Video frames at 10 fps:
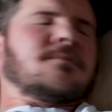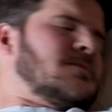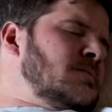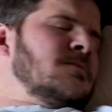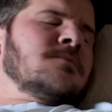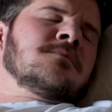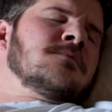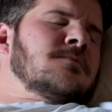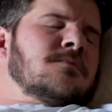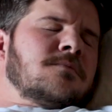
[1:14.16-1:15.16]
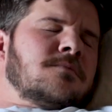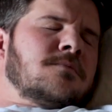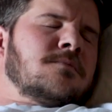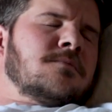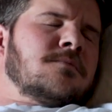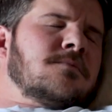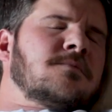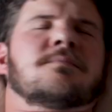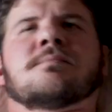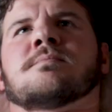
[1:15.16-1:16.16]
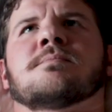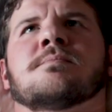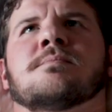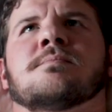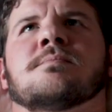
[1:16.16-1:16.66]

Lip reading: And I was paying for it. I was getting terrible